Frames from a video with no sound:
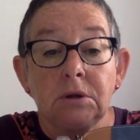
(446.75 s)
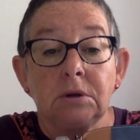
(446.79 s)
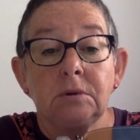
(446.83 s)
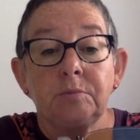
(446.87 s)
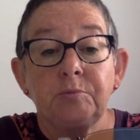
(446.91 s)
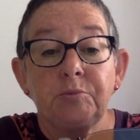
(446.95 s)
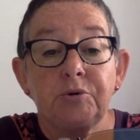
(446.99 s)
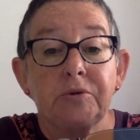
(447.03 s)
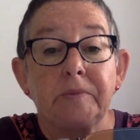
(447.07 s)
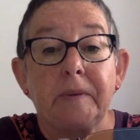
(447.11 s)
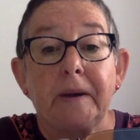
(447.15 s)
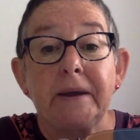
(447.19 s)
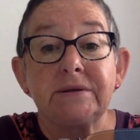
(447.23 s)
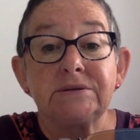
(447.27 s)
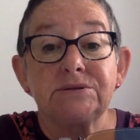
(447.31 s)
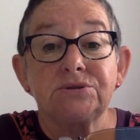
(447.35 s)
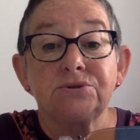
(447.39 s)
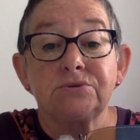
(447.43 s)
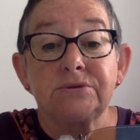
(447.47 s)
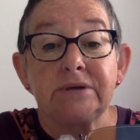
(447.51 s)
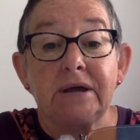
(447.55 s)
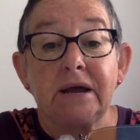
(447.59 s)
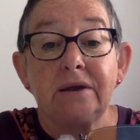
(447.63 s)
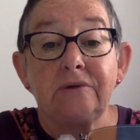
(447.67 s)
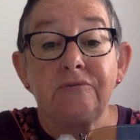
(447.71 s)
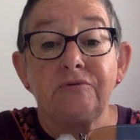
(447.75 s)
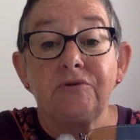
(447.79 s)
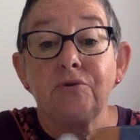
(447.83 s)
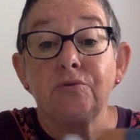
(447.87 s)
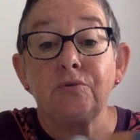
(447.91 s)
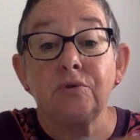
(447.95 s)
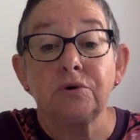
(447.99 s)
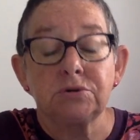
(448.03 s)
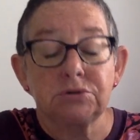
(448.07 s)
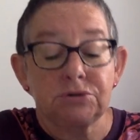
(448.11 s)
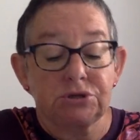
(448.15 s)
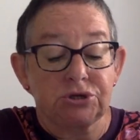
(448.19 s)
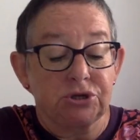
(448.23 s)
Put a pencil down if you
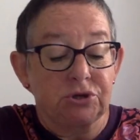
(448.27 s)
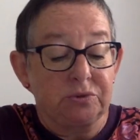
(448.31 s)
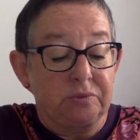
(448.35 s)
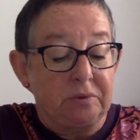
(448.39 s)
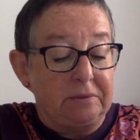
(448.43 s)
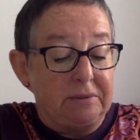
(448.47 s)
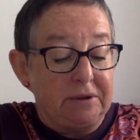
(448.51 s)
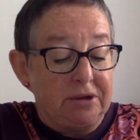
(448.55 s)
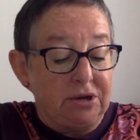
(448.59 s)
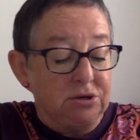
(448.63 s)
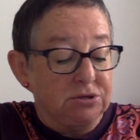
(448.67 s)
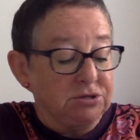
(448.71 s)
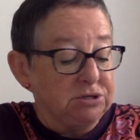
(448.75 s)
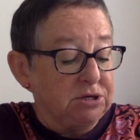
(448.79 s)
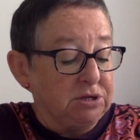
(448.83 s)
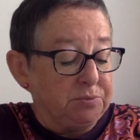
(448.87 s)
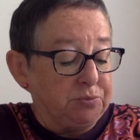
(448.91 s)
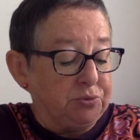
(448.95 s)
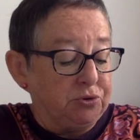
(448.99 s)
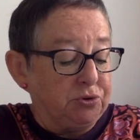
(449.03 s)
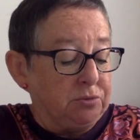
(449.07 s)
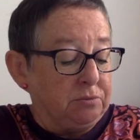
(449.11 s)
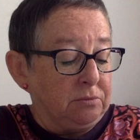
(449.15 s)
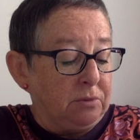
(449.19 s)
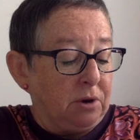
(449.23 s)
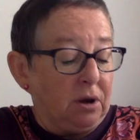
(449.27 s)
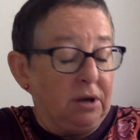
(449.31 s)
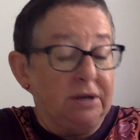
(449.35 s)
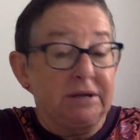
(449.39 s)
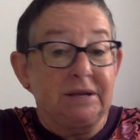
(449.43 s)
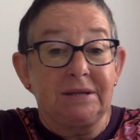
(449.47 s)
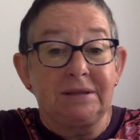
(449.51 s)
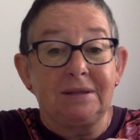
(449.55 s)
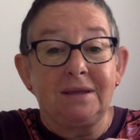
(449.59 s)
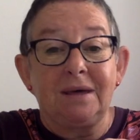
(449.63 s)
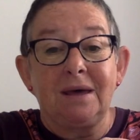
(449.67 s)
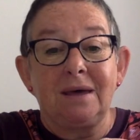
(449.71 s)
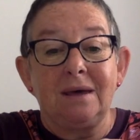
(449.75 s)
want to, but because I'd put mine
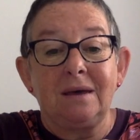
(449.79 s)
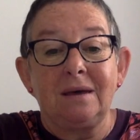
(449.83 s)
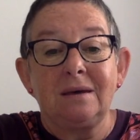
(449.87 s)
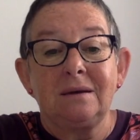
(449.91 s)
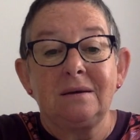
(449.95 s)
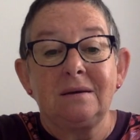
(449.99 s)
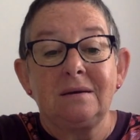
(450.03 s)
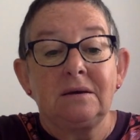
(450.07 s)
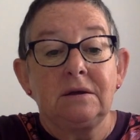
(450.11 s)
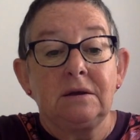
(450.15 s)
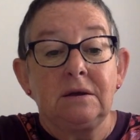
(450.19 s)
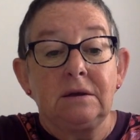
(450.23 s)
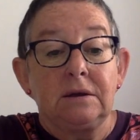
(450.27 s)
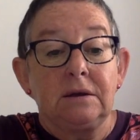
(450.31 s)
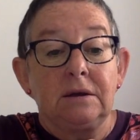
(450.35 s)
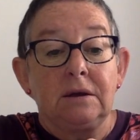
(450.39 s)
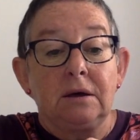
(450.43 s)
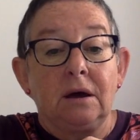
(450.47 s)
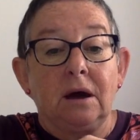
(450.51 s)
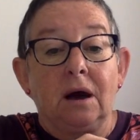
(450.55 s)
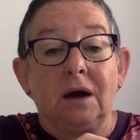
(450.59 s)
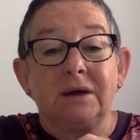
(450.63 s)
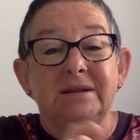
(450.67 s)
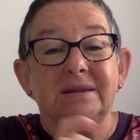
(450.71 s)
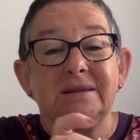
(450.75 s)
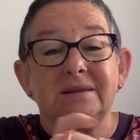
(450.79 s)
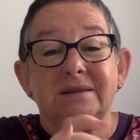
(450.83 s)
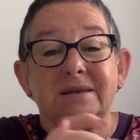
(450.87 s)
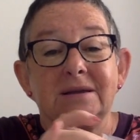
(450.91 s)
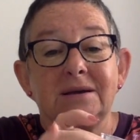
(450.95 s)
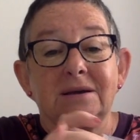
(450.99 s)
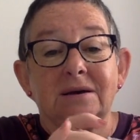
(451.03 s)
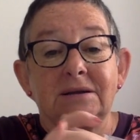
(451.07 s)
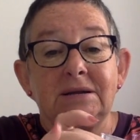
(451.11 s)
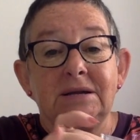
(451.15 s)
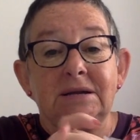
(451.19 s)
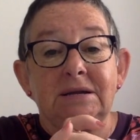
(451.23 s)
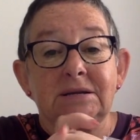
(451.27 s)
in there, I didn't think
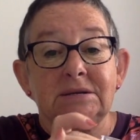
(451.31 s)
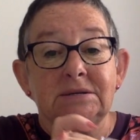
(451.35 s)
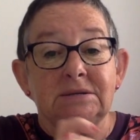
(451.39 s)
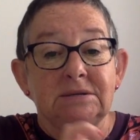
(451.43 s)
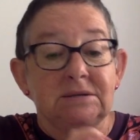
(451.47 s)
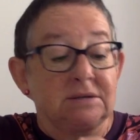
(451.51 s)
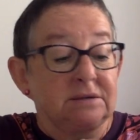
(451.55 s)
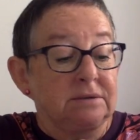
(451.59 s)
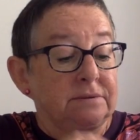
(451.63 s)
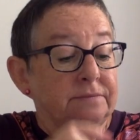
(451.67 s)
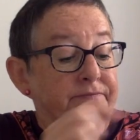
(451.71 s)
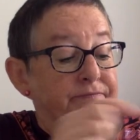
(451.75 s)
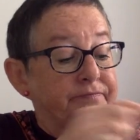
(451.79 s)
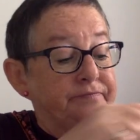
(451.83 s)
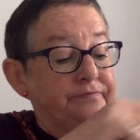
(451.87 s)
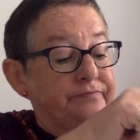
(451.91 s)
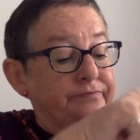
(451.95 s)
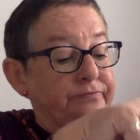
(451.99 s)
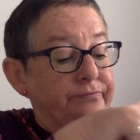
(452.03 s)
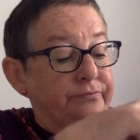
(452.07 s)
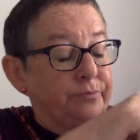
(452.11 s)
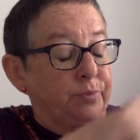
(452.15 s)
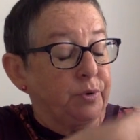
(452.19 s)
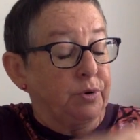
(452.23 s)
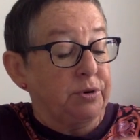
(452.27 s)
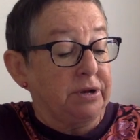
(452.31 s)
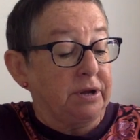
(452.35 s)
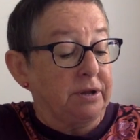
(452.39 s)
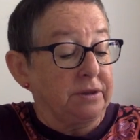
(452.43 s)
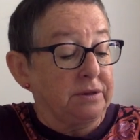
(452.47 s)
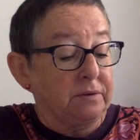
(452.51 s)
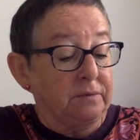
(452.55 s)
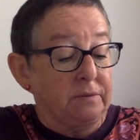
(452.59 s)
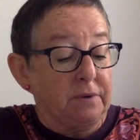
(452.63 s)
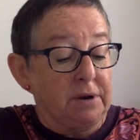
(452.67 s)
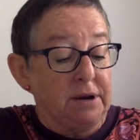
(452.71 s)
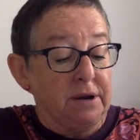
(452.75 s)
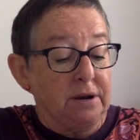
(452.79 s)
I needed to put another
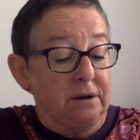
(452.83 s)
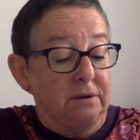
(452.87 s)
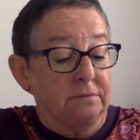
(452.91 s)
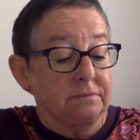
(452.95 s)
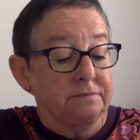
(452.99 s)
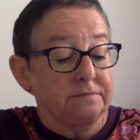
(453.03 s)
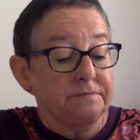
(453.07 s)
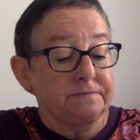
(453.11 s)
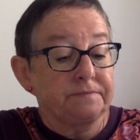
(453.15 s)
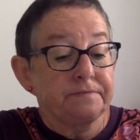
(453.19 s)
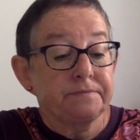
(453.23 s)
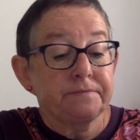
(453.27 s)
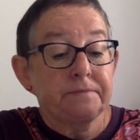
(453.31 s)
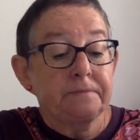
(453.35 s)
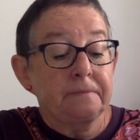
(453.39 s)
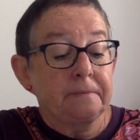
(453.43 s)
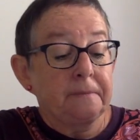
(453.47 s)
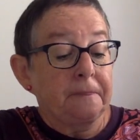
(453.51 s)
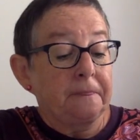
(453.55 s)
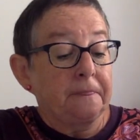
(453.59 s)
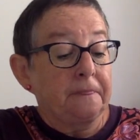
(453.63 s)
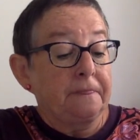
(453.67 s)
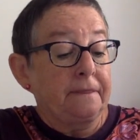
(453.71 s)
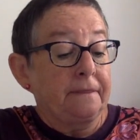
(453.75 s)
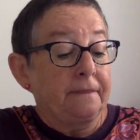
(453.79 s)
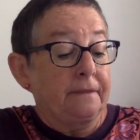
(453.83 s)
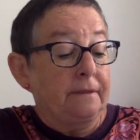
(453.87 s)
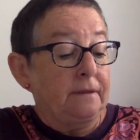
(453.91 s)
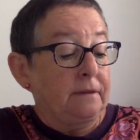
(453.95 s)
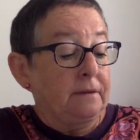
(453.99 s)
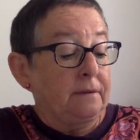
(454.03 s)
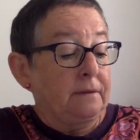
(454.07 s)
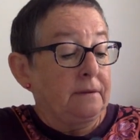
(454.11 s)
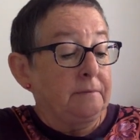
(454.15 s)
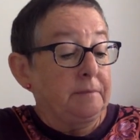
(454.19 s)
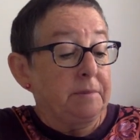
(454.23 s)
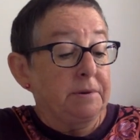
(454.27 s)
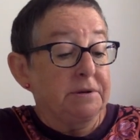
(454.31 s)
one out.
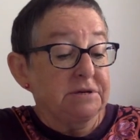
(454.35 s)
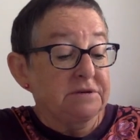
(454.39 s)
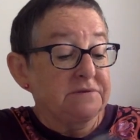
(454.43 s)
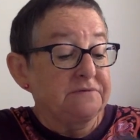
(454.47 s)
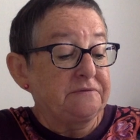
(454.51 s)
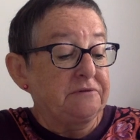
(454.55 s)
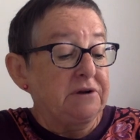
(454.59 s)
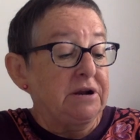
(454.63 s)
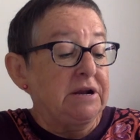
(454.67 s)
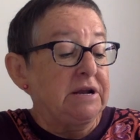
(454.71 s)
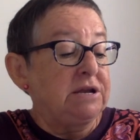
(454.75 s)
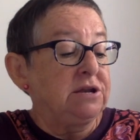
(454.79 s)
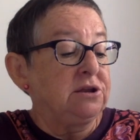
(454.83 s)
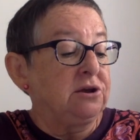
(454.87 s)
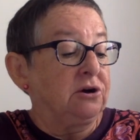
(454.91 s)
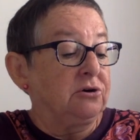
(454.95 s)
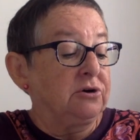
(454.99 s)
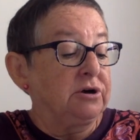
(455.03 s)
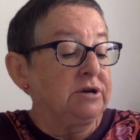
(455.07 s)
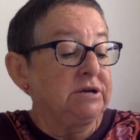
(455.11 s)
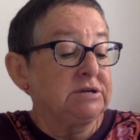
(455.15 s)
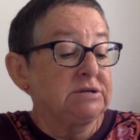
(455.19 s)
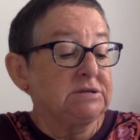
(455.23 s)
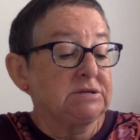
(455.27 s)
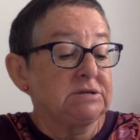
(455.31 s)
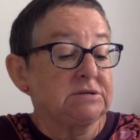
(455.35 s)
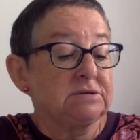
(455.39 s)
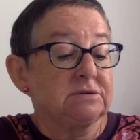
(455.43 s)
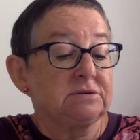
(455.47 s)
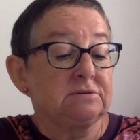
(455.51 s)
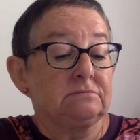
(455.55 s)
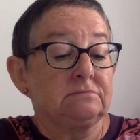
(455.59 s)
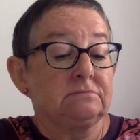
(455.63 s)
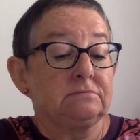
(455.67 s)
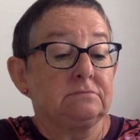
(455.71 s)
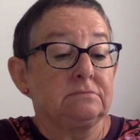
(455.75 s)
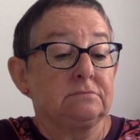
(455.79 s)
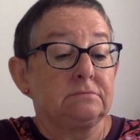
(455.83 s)
But it's really nice.
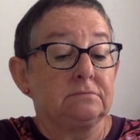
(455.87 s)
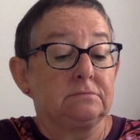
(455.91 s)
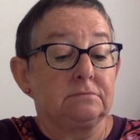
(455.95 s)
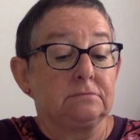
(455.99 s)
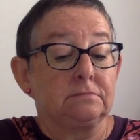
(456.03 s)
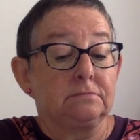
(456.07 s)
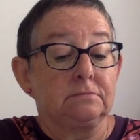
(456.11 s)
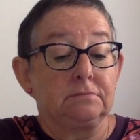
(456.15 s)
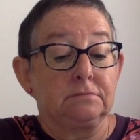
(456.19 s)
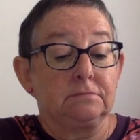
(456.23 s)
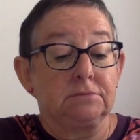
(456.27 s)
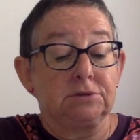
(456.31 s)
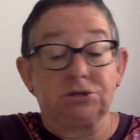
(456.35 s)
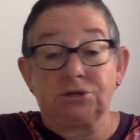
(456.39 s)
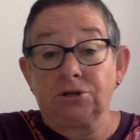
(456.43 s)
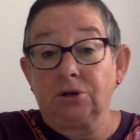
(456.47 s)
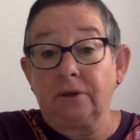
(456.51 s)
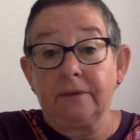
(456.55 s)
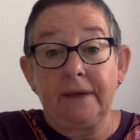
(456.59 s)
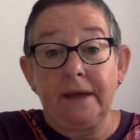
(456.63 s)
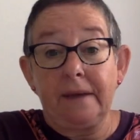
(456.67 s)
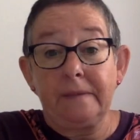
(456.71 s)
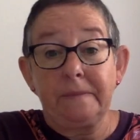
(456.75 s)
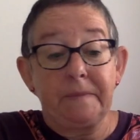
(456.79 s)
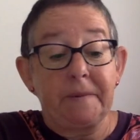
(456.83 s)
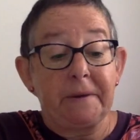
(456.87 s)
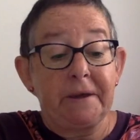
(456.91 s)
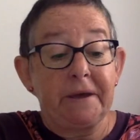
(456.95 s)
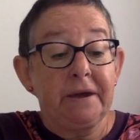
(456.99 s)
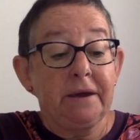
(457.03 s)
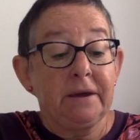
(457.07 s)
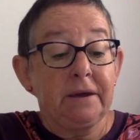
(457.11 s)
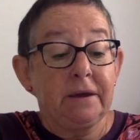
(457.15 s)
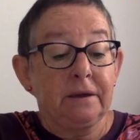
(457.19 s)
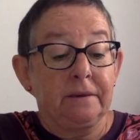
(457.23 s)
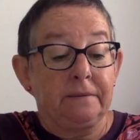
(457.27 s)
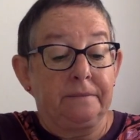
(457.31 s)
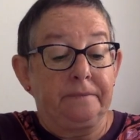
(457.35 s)
It's not that big.